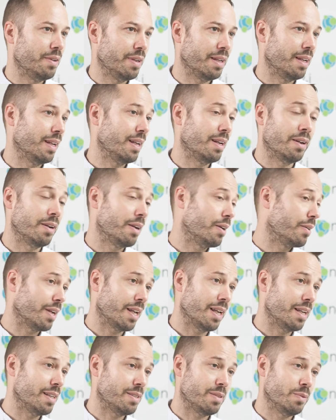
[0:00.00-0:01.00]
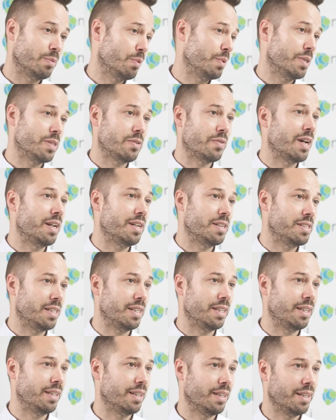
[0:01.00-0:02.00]
In our case, it would be
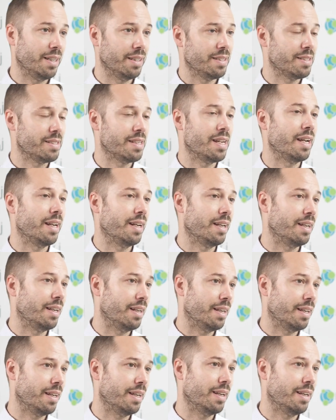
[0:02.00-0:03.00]
strategy, design, and